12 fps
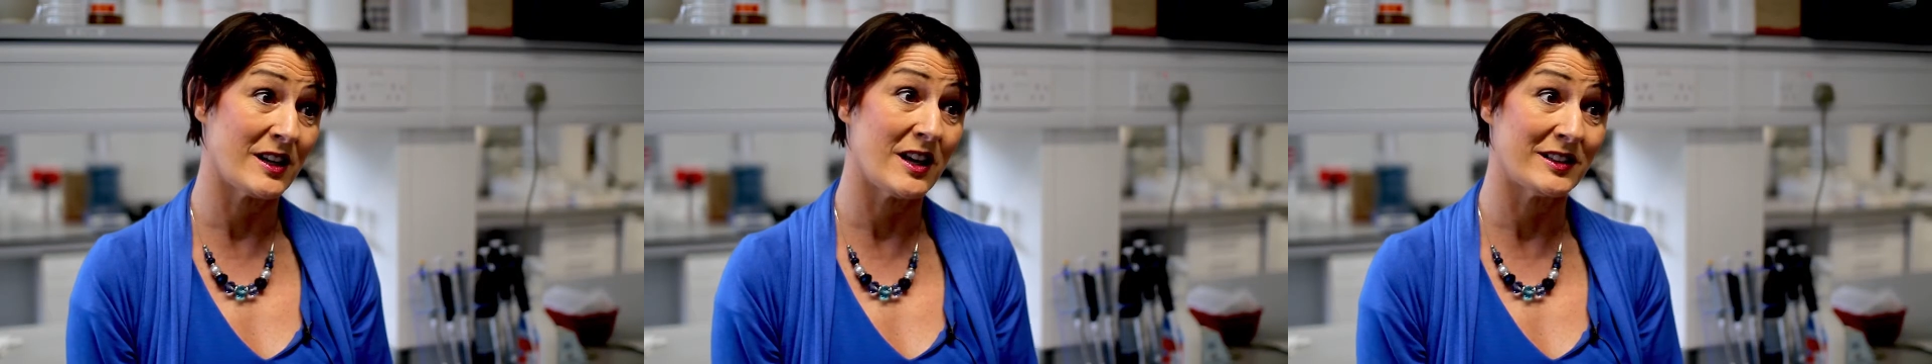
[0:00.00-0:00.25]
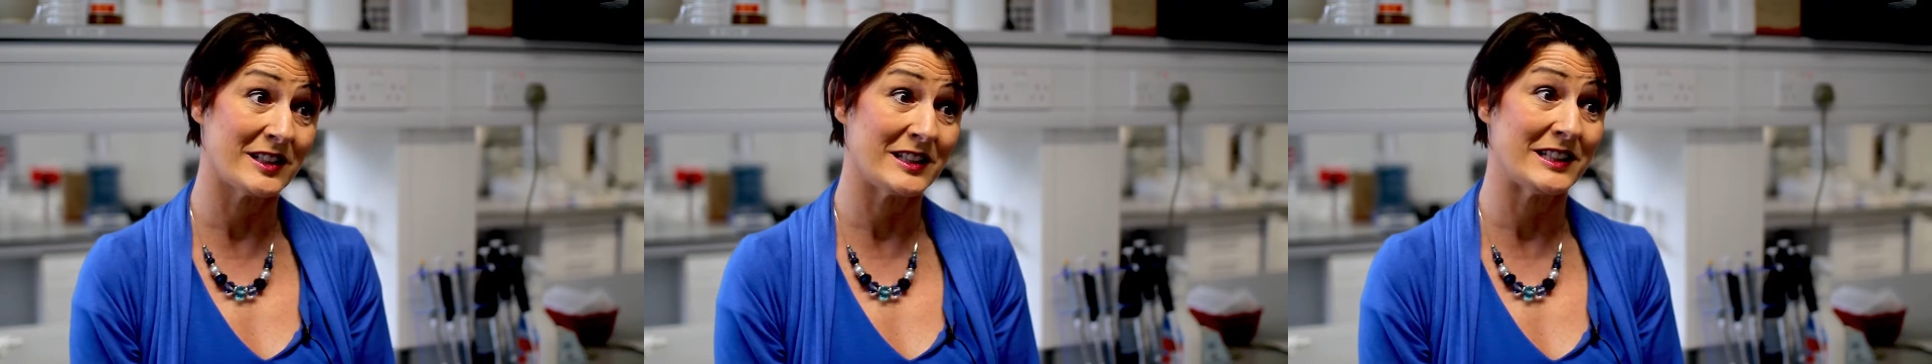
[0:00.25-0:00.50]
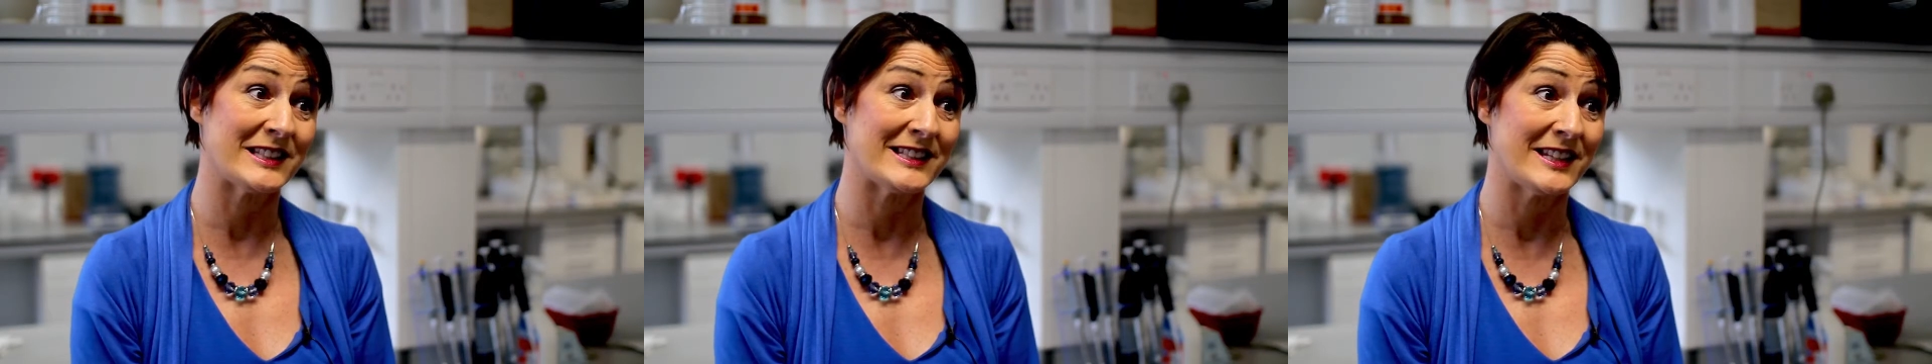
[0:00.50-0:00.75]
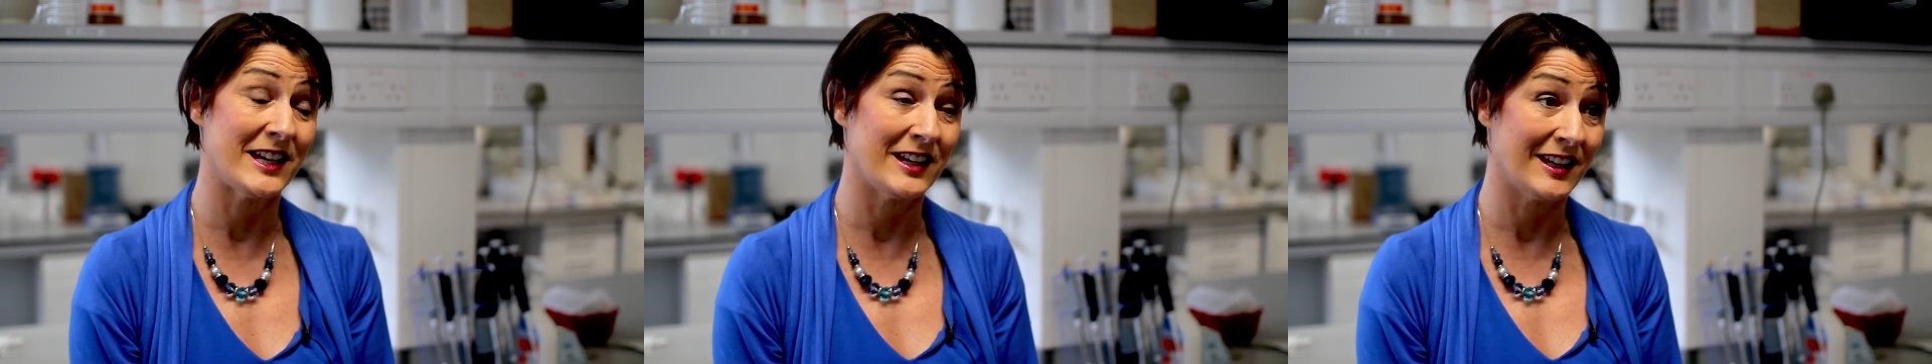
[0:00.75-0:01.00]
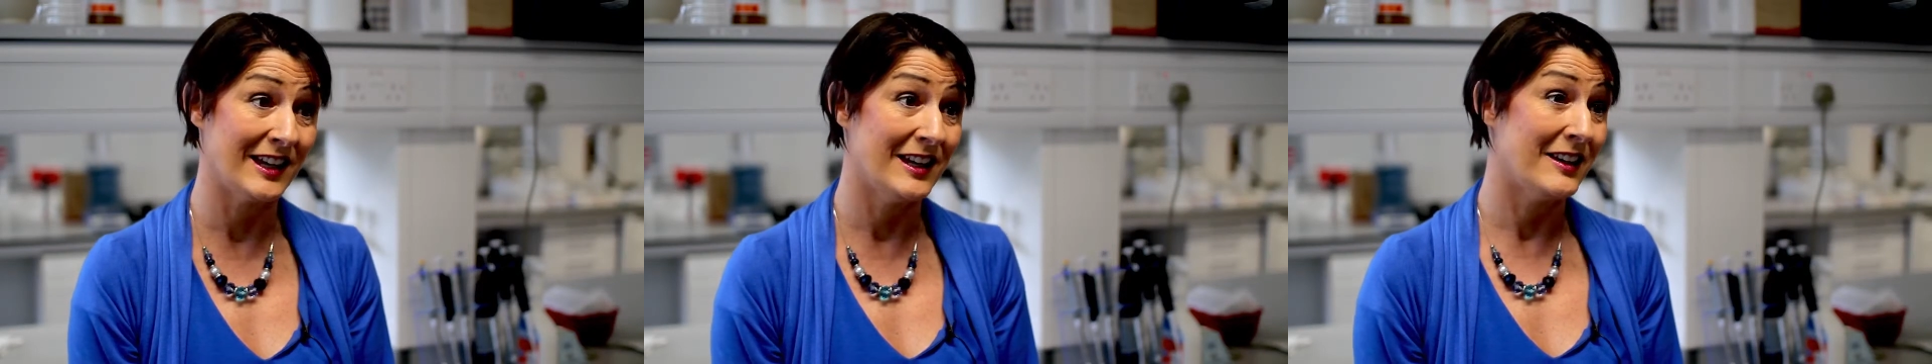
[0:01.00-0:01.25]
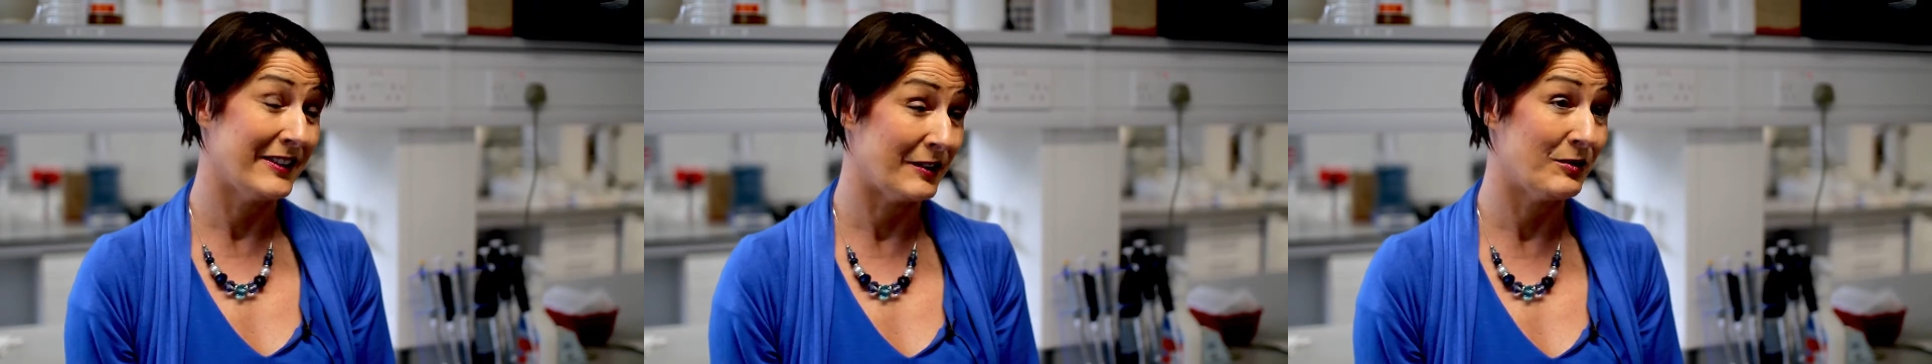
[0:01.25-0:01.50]
content in a snack
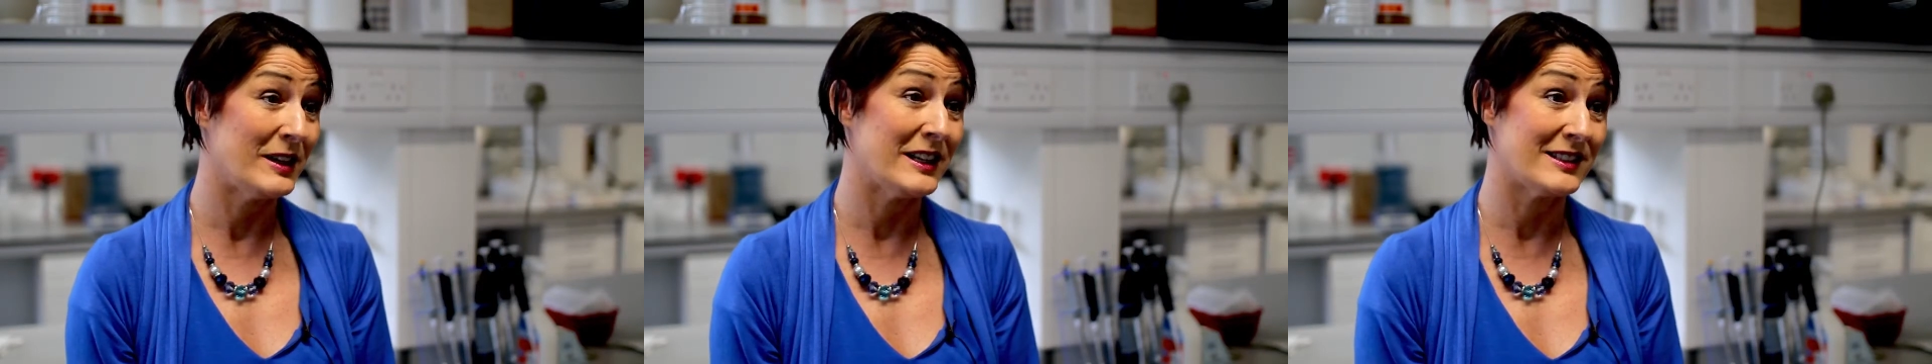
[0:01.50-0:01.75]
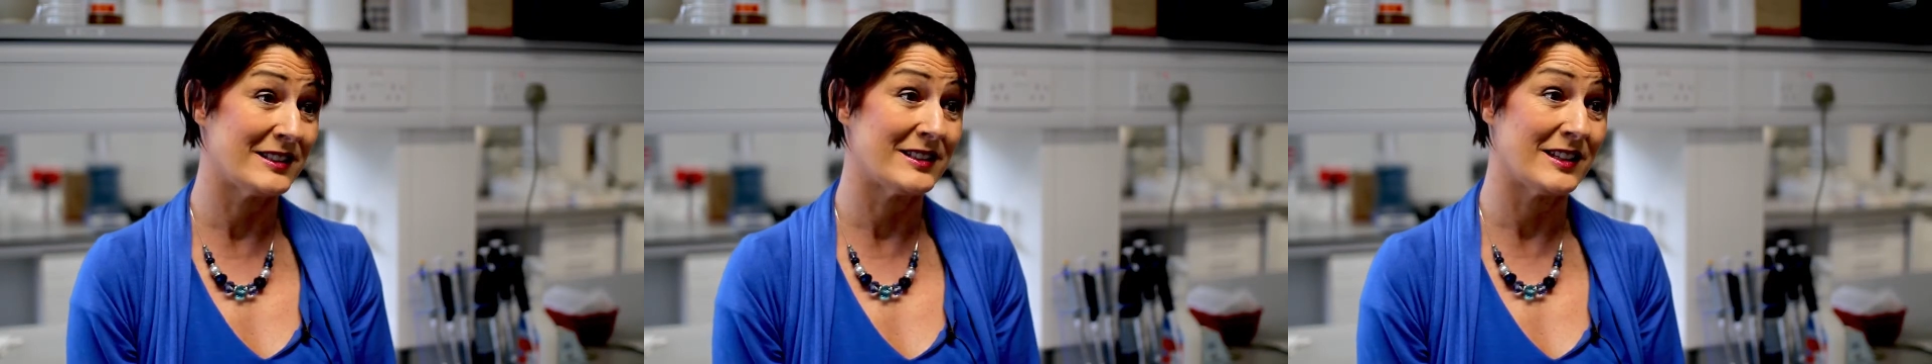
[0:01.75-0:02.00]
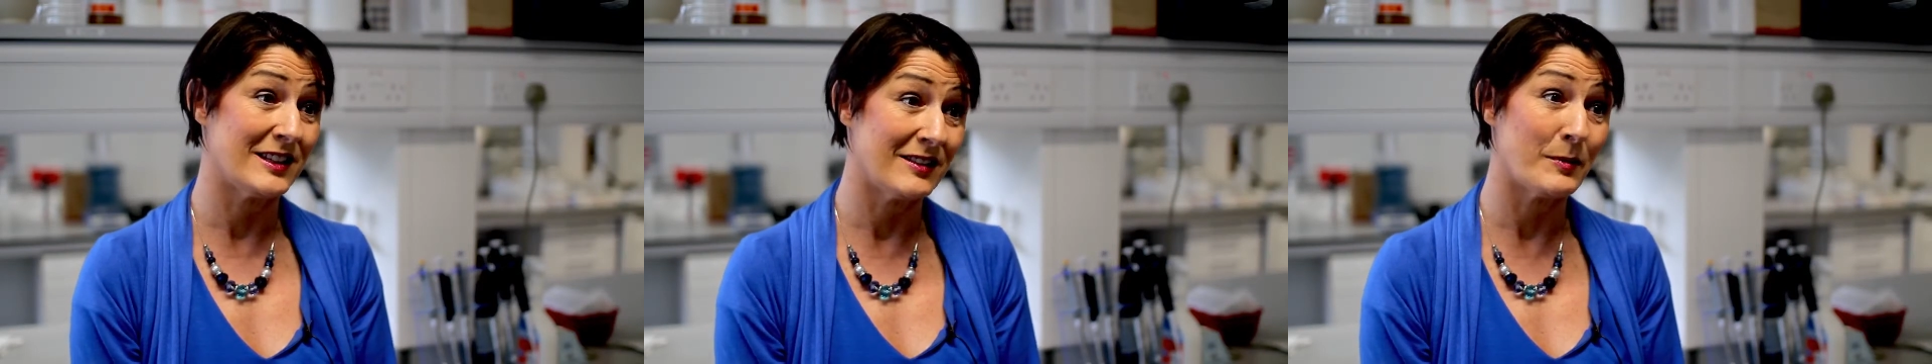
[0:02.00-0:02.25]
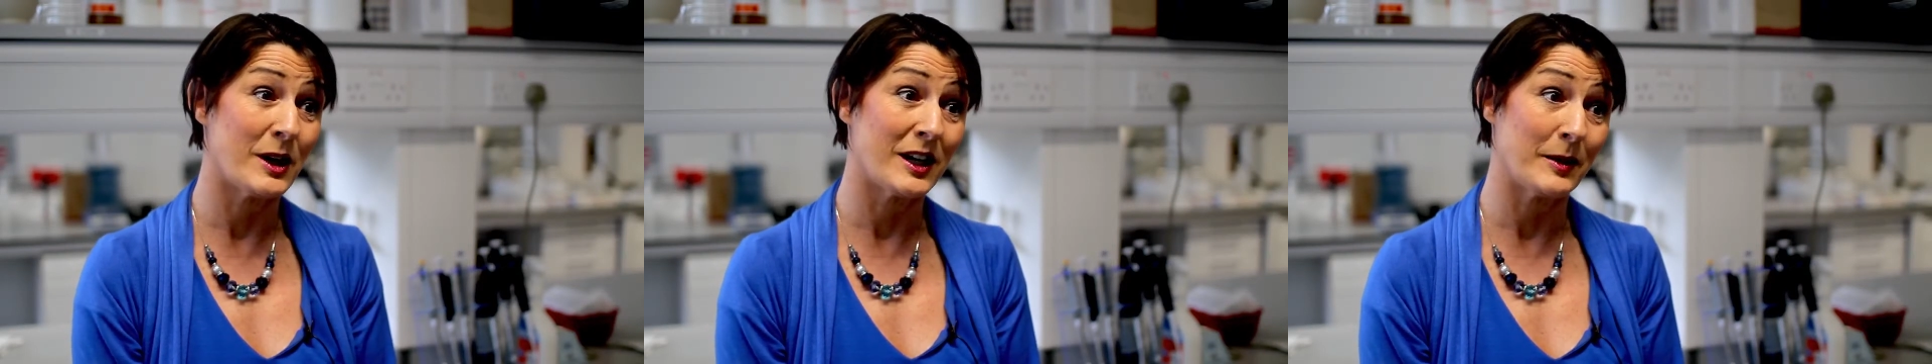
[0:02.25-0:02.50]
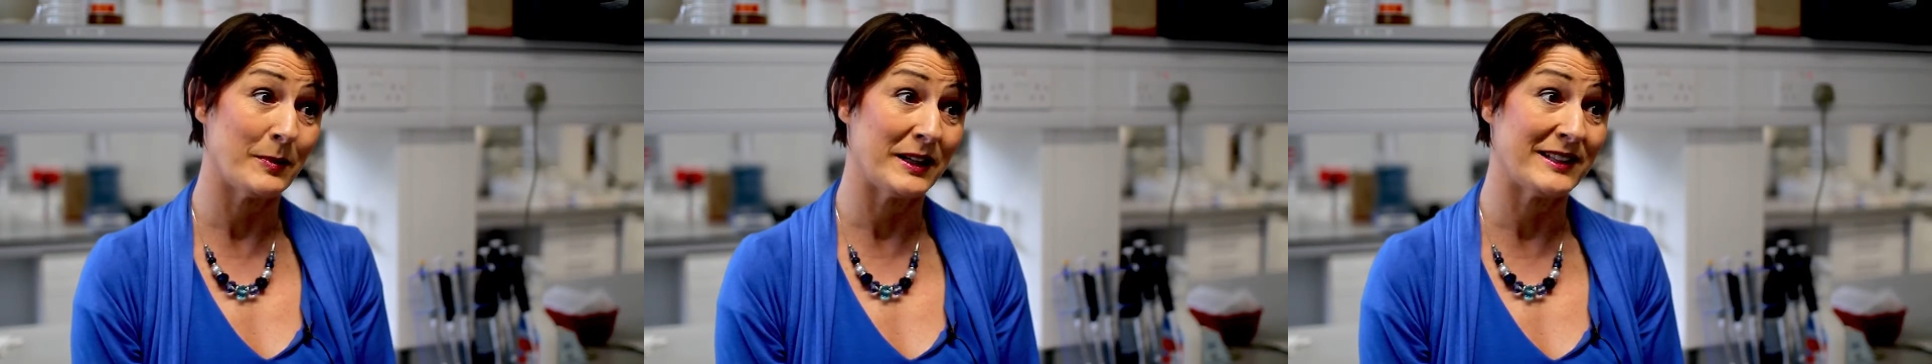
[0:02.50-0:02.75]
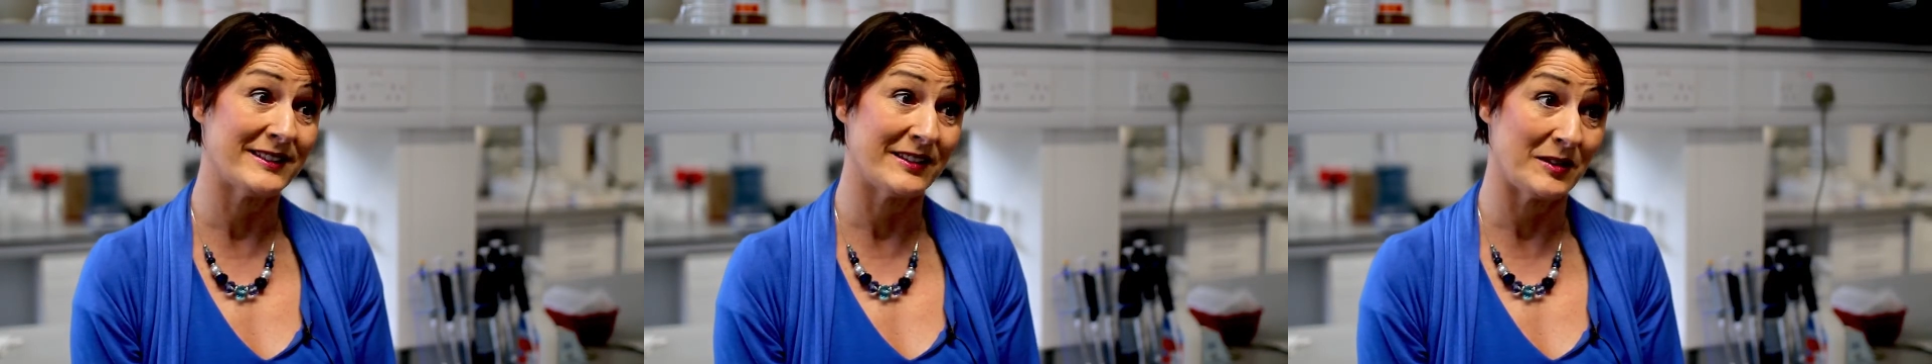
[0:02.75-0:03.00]
that really isn't in the
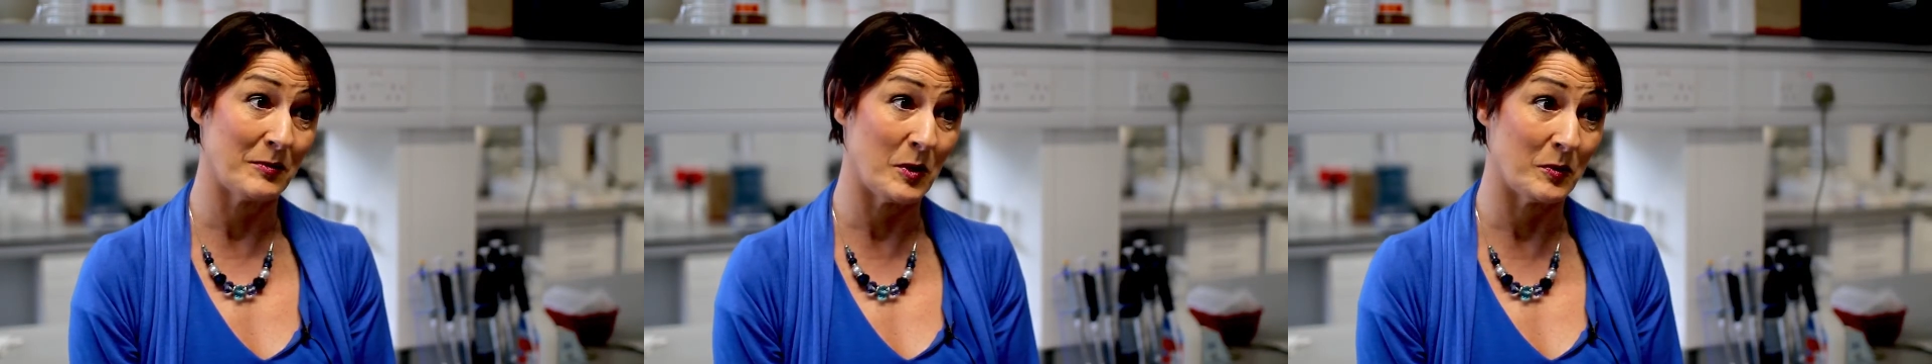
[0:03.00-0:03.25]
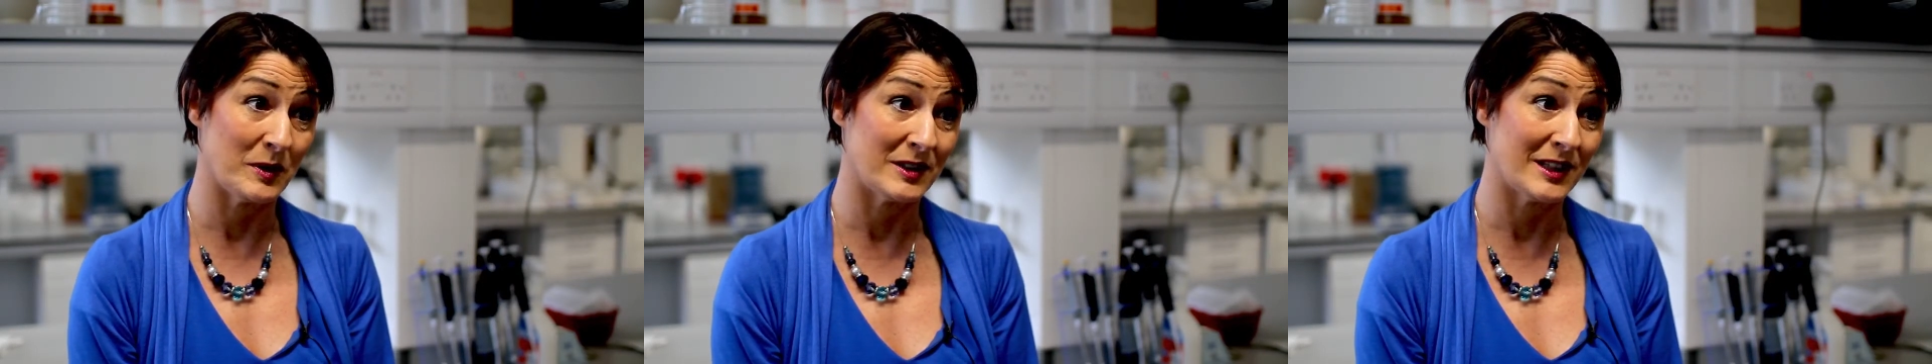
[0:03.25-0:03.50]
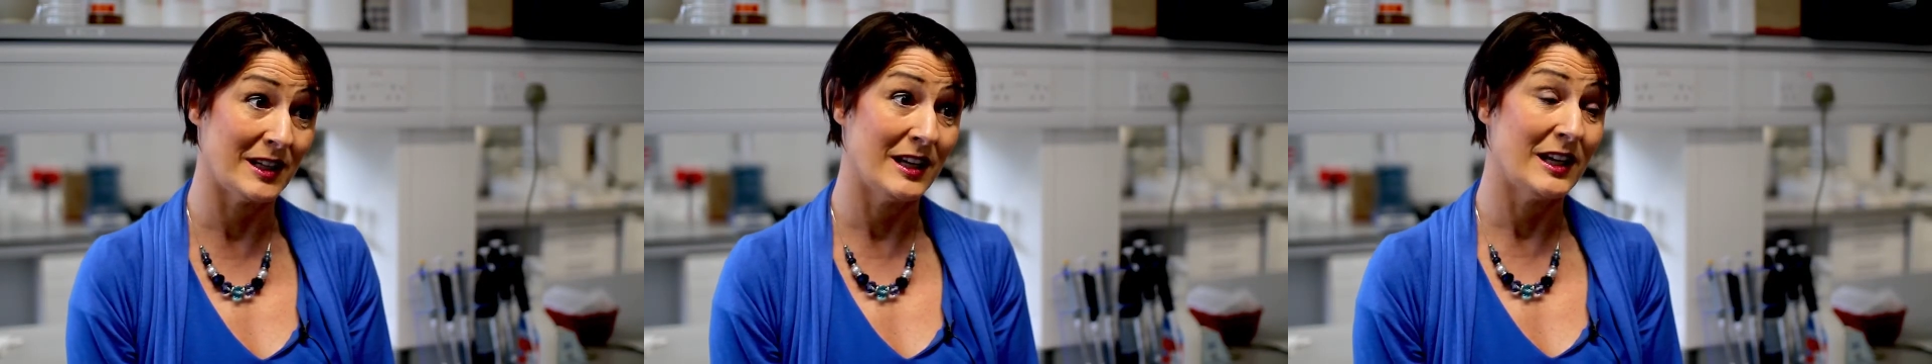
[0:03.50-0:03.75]
marketplace at the moment.